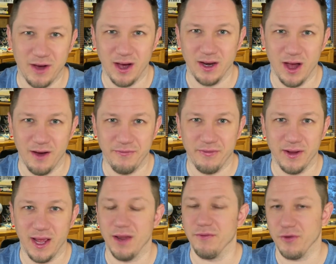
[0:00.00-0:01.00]
enough
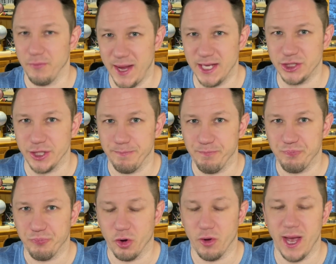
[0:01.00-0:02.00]
information,
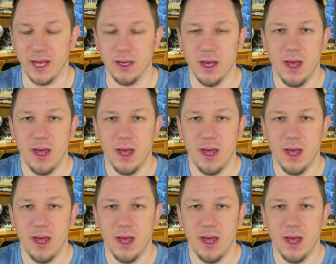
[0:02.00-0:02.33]
okay,